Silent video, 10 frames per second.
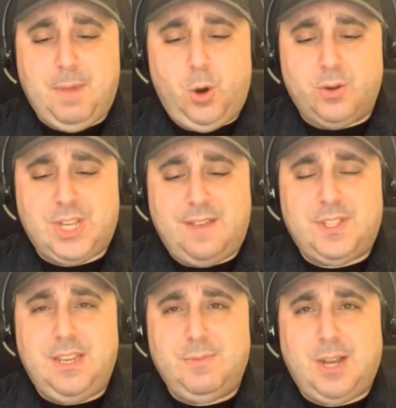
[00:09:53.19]
Motors
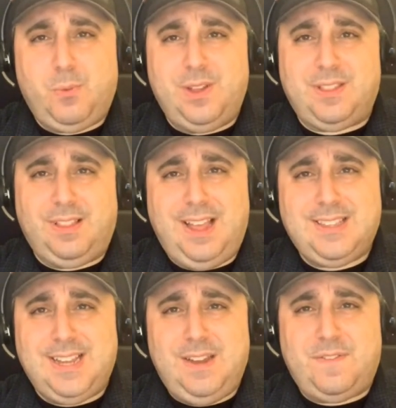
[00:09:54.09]
have teamed up with
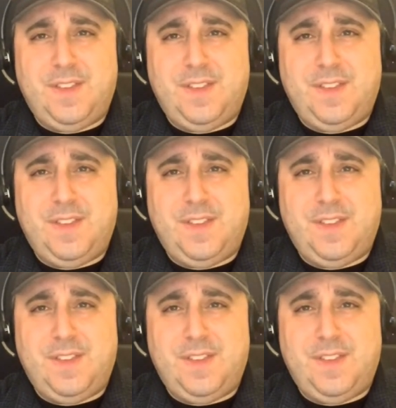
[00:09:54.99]
Locked On